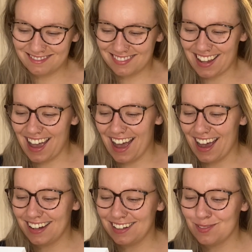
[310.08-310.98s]

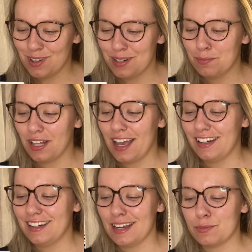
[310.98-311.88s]
Add in one
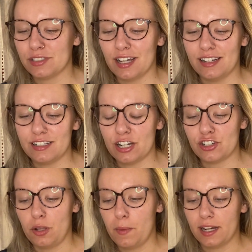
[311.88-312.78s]
bullheaded neighbor's
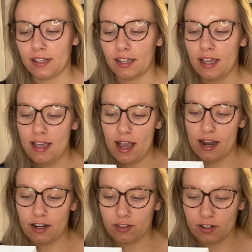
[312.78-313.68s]
unintentional meddling,
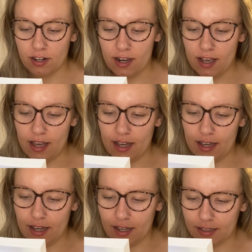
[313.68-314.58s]
another
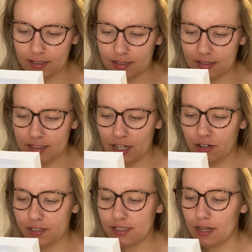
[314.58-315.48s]

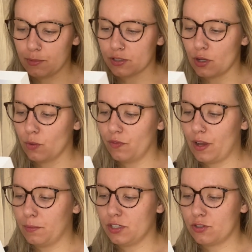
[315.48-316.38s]
cantankerous neighbor's own
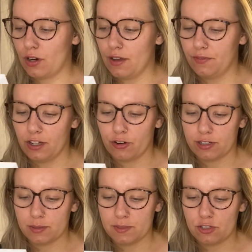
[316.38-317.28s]
family strife, and
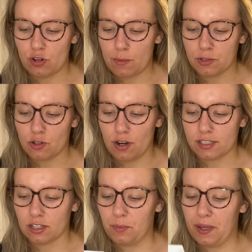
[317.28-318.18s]
Christmas and Trapper's
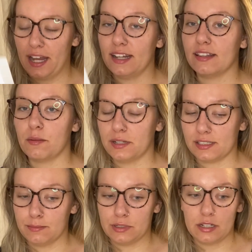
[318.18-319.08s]
Crossing will be anything but
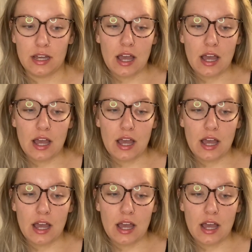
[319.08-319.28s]
simple.